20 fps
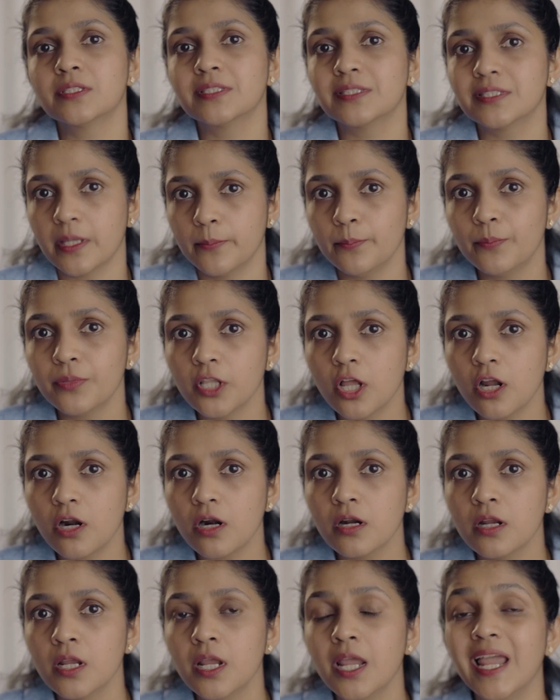simpler,
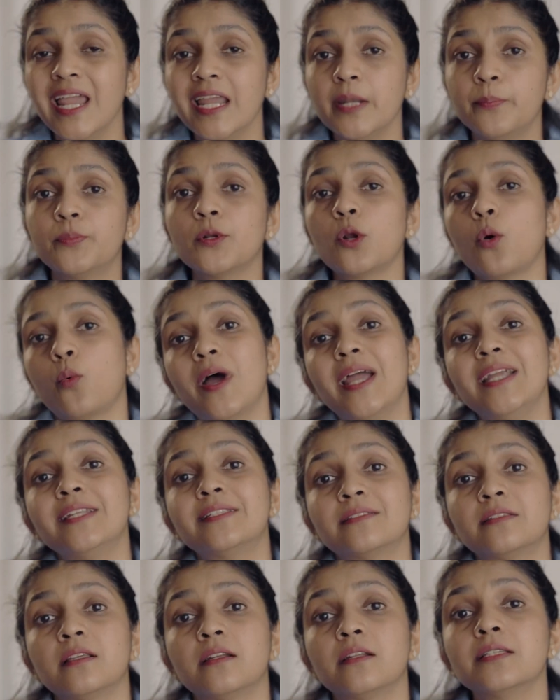it
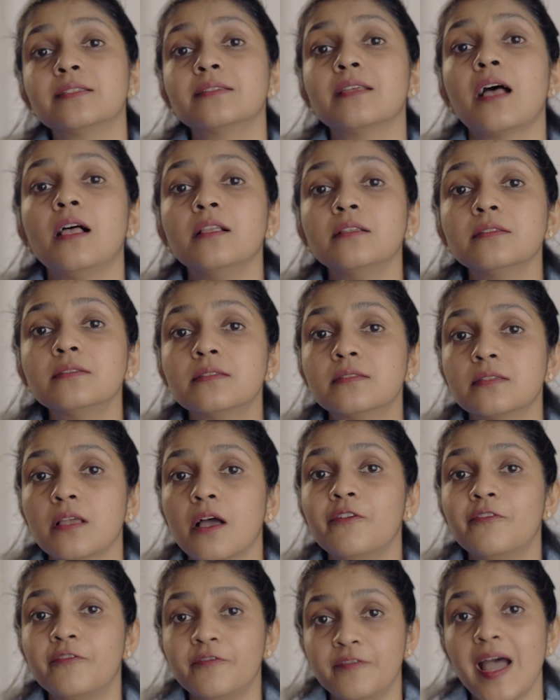provides the results
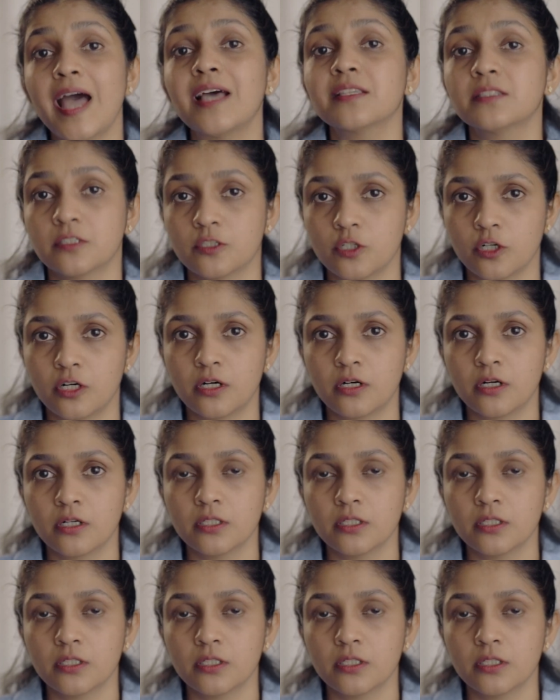faster.